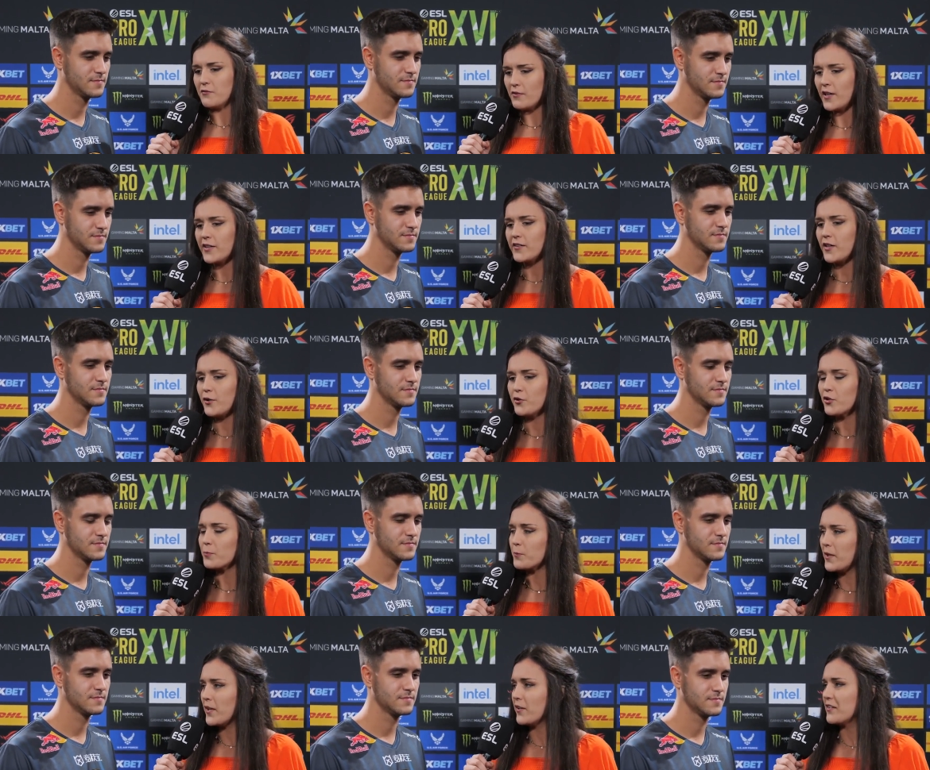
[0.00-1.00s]
Speaker 1: and right now you're
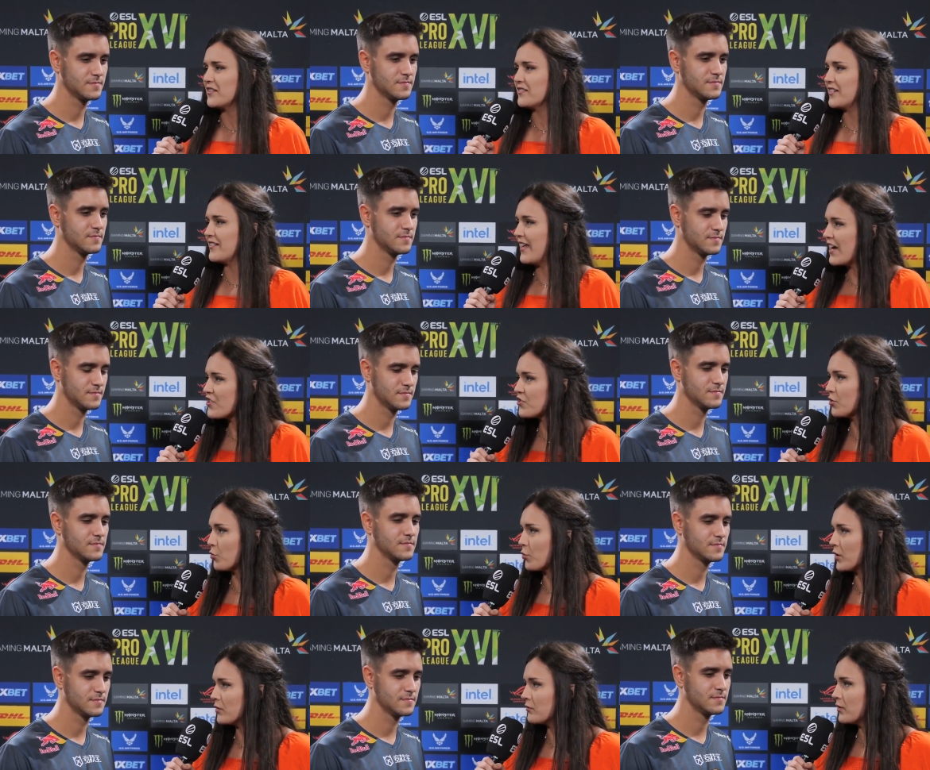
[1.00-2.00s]
playing on an
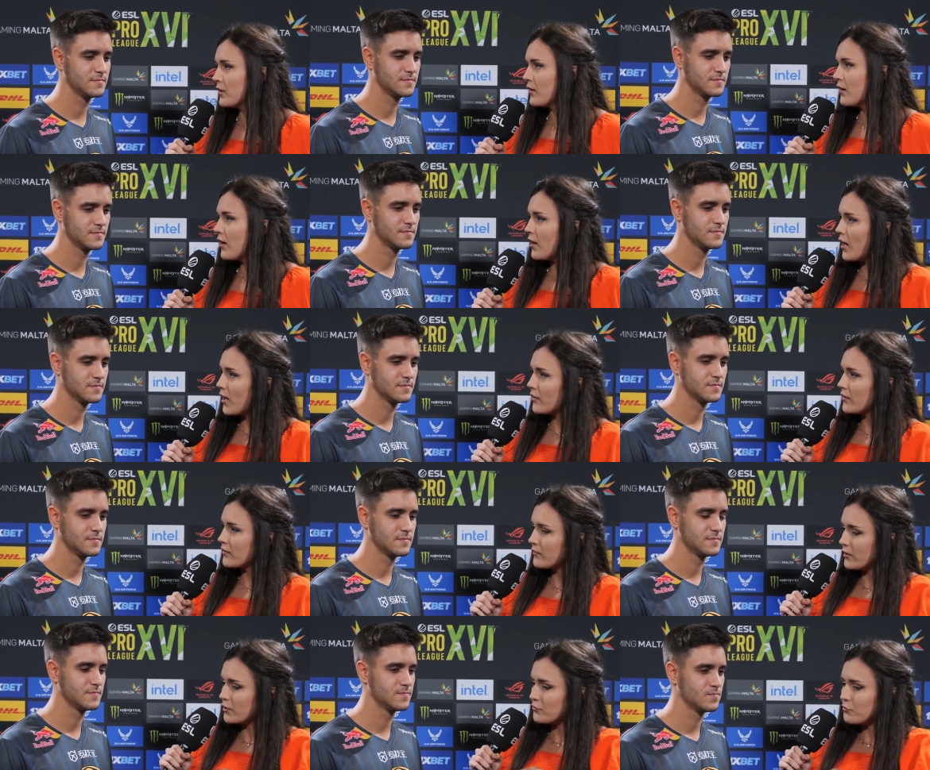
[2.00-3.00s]
international one. How,
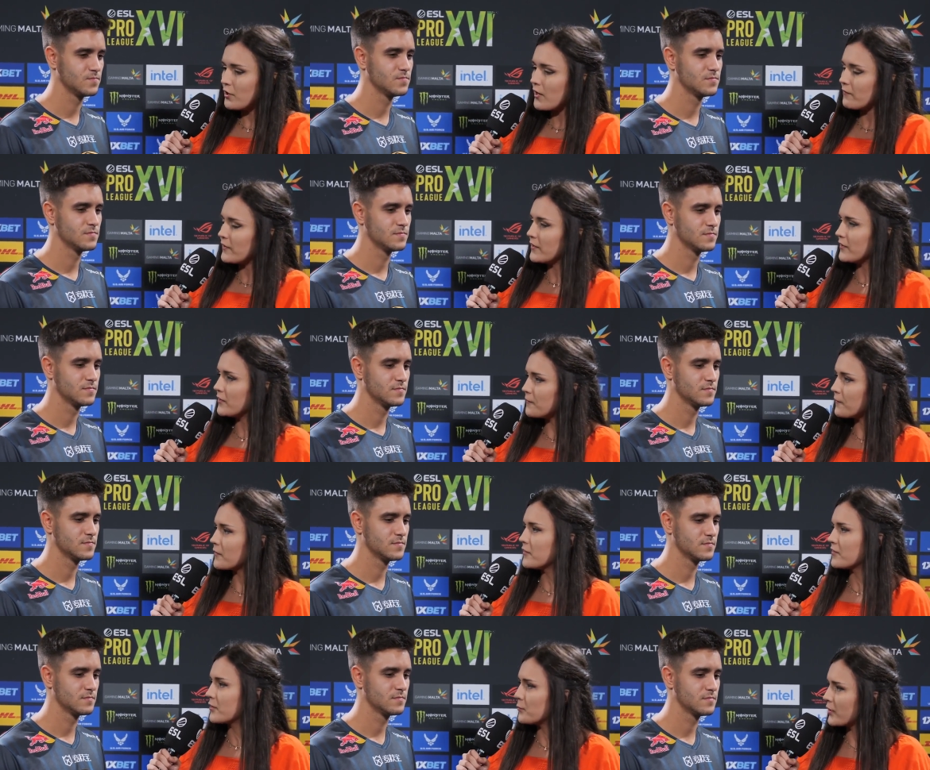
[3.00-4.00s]
like, do you have any
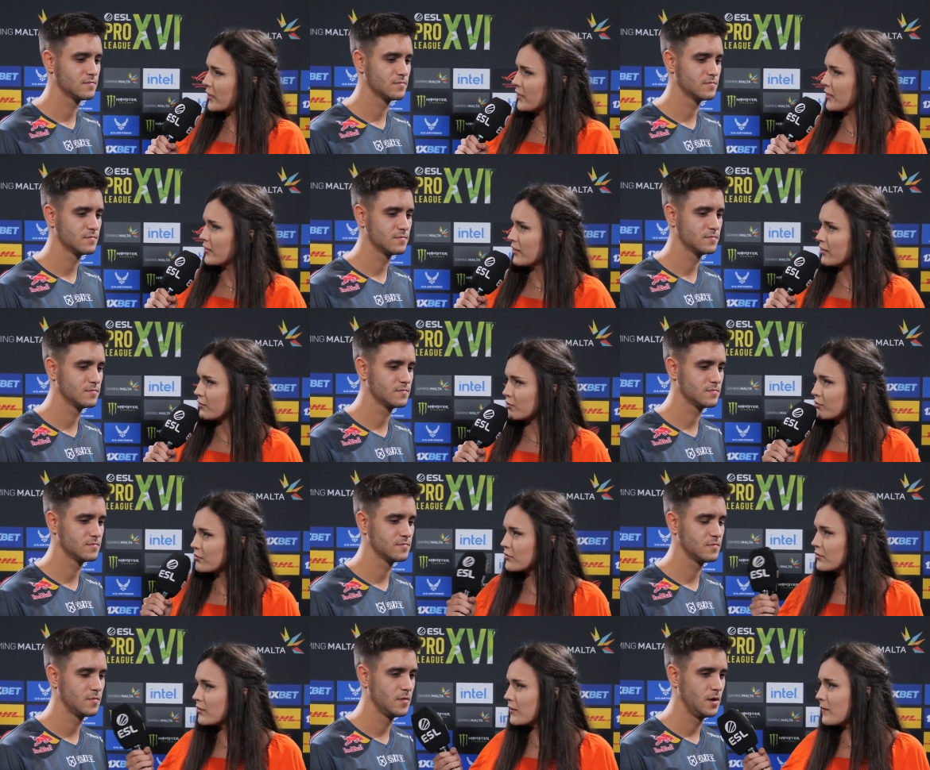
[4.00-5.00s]
difficulties communicating in English?
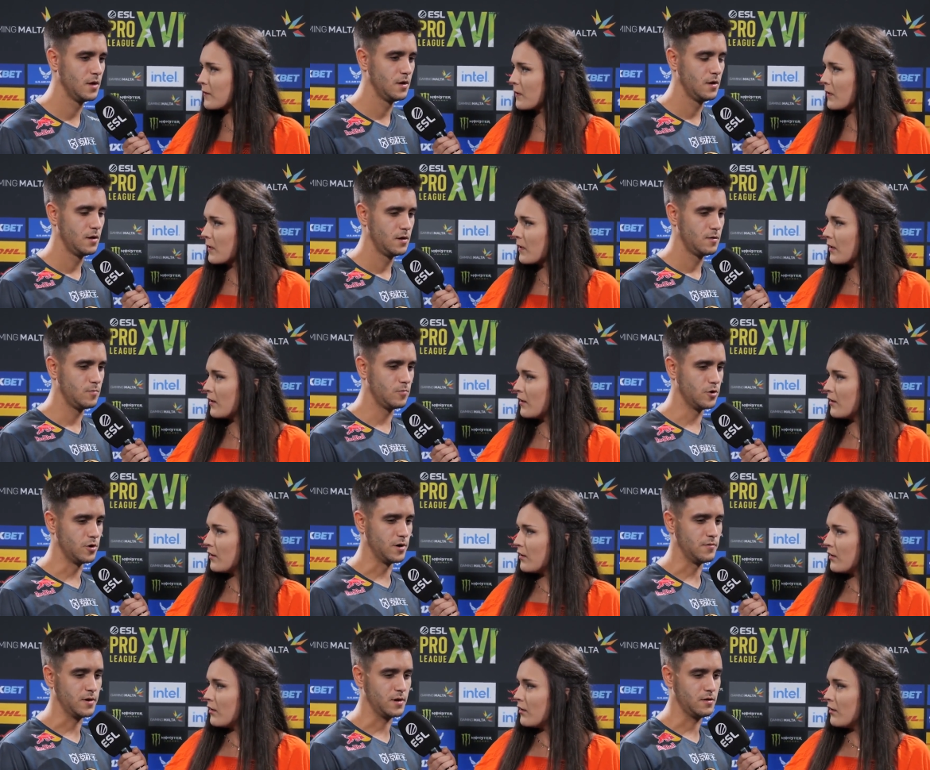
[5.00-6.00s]

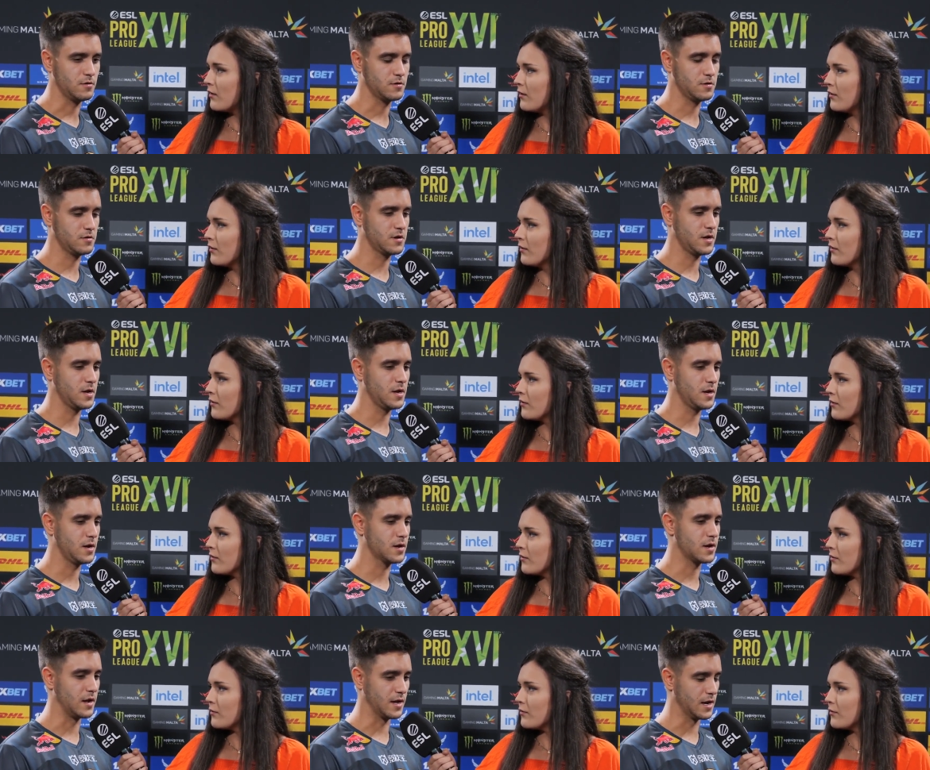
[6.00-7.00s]
Speaker 2: Bueno, a ver, yo creo
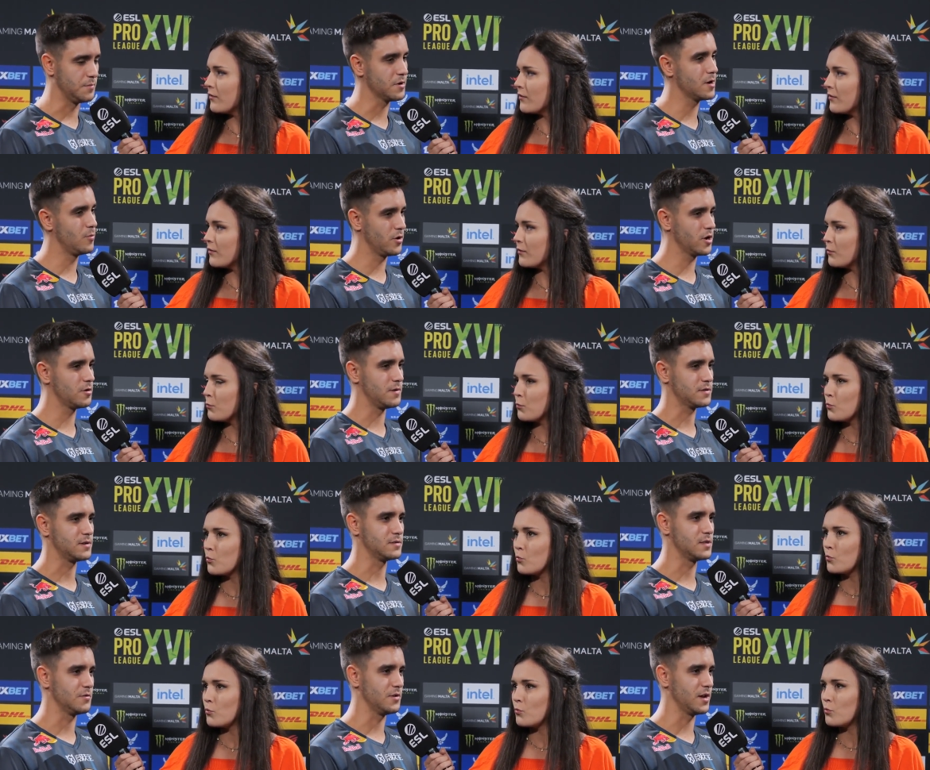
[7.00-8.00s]
que, que en inglés me comunico
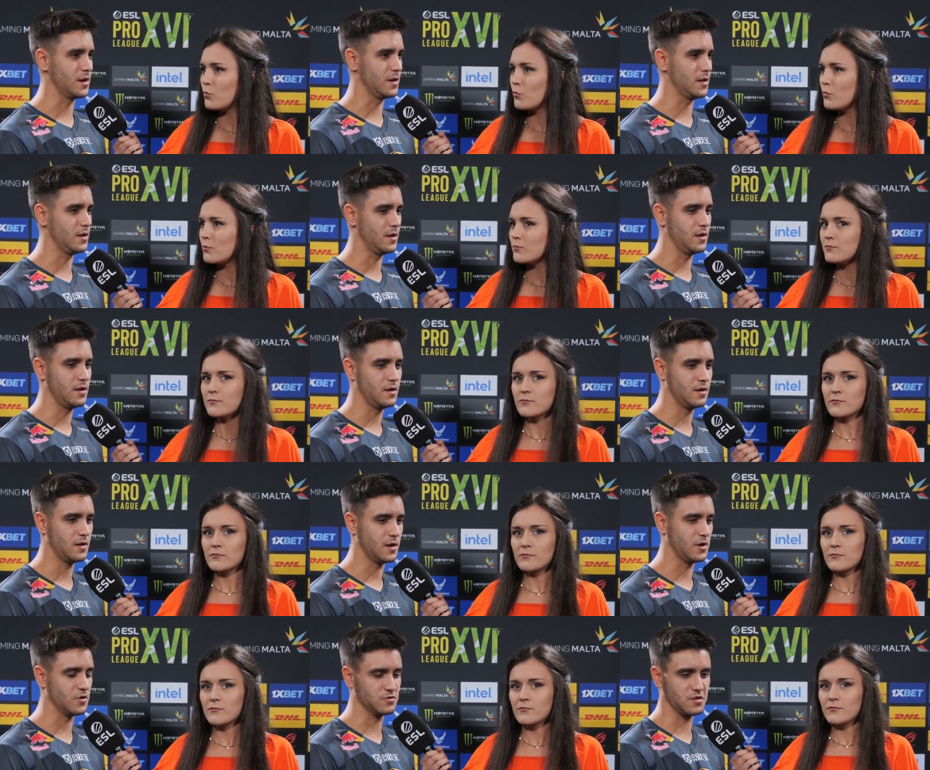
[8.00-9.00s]
bastante bien
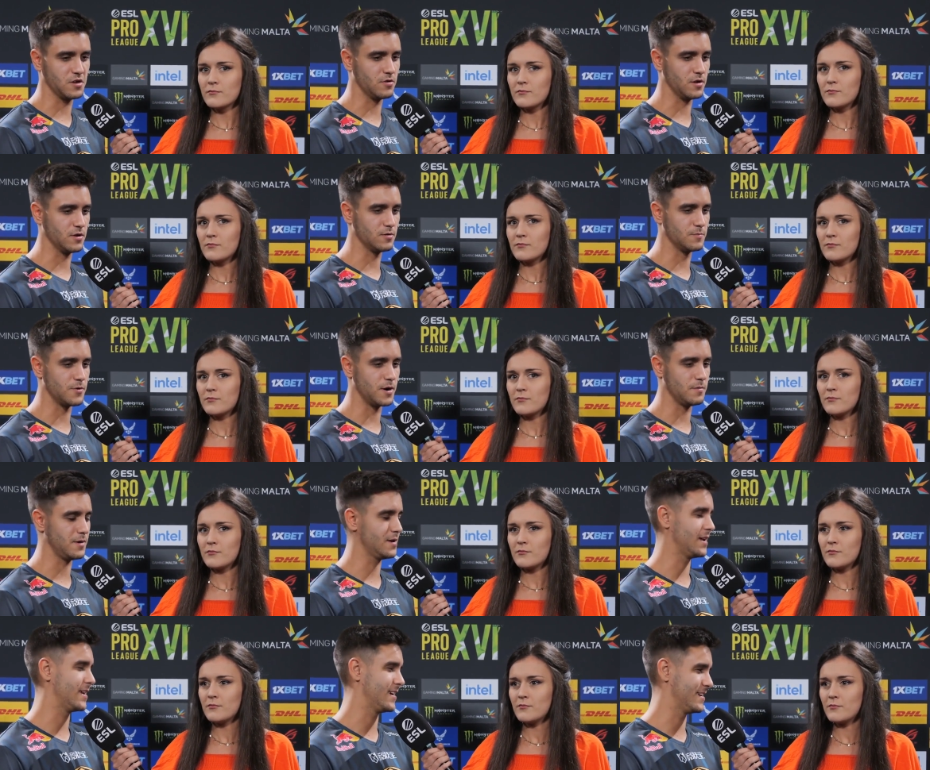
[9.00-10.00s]
y, y no tengo ningún
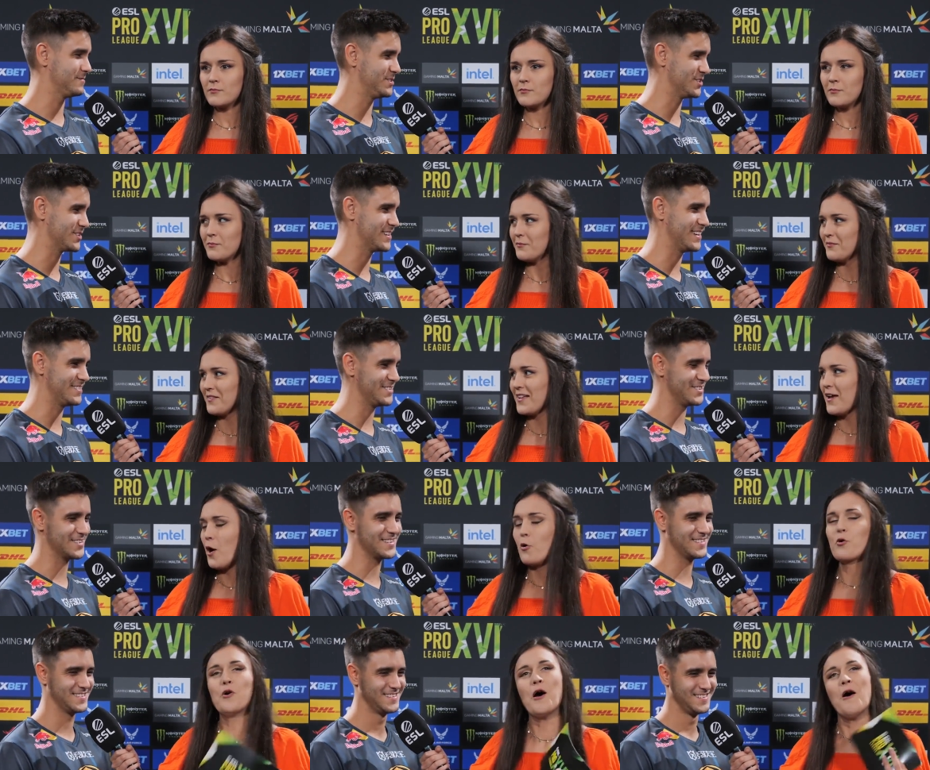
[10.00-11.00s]
problema. No, no, I'm joking, I'm
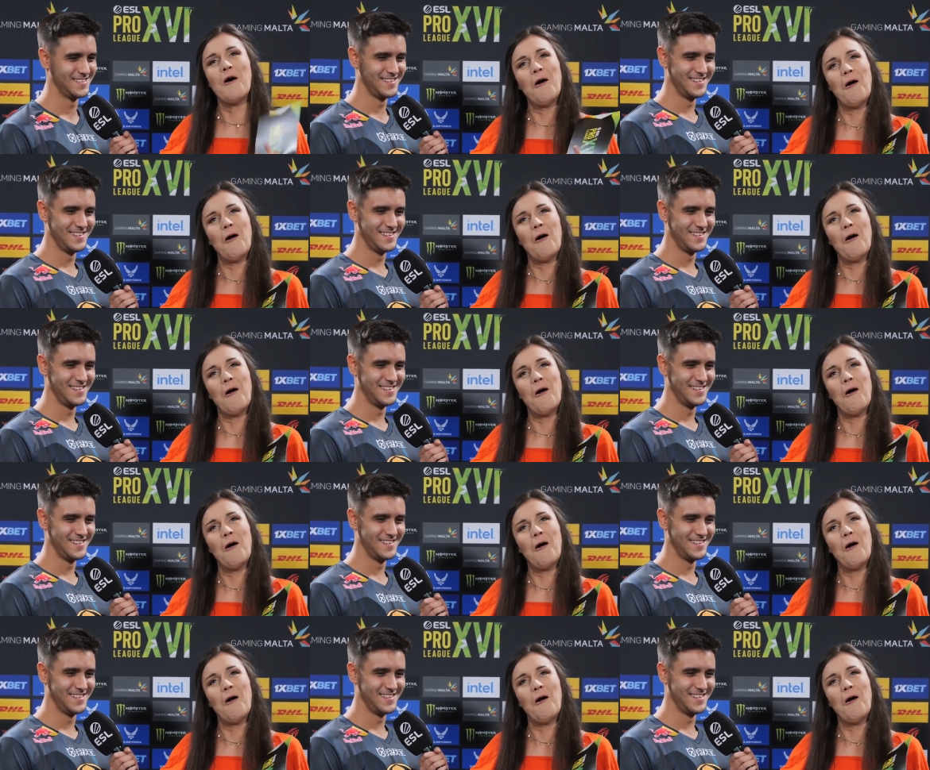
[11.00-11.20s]
joking.